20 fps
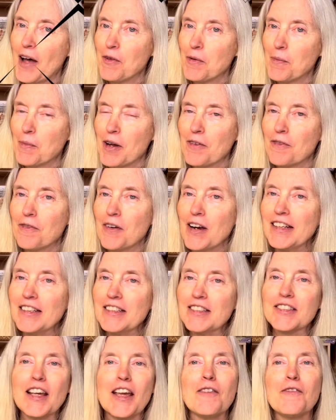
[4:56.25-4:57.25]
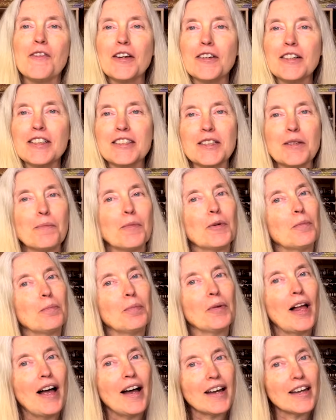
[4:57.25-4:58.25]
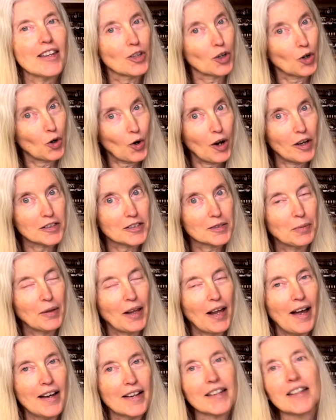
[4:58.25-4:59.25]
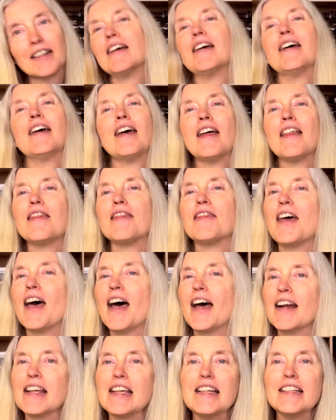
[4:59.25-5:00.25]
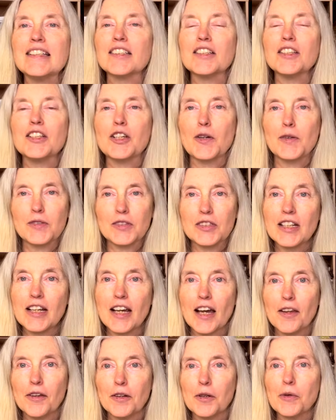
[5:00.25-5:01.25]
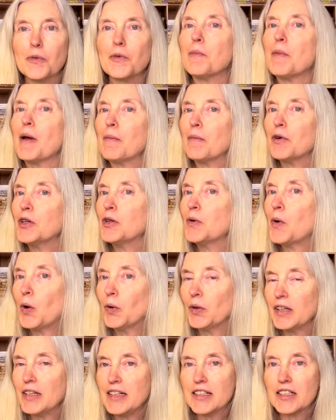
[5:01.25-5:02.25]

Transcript: it, my friends, a very simple block, the cross block. that easily goes together. Remember, you only need